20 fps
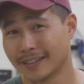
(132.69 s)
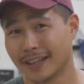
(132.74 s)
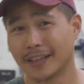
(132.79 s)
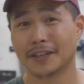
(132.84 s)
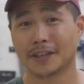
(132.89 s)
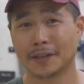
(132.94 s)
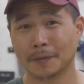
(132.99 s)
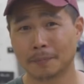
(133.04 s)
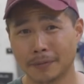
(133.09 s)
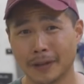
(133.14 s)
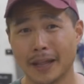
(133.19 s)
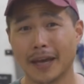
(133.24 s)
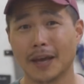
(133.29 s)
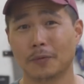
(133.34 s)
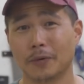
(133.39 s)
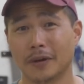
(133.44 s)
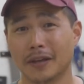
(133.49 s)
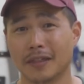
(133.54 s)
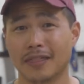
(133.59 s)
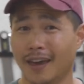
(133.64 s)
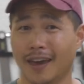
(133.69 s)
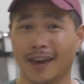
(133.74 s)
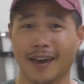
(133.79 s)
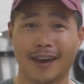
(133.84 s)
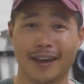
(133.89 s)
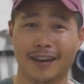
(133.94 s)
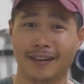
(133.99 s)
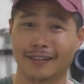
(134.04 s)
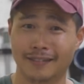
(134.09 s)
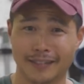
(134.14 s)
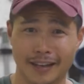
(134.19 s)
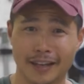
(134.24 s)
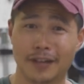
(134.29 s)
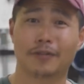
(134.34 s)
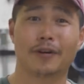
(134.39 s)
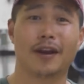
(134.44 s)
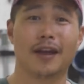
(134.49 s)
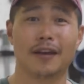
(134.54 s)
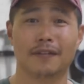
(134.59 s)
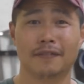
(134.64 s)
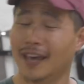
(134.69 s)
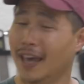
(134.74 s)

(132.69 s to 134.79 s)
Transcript: that you could play with and engrave.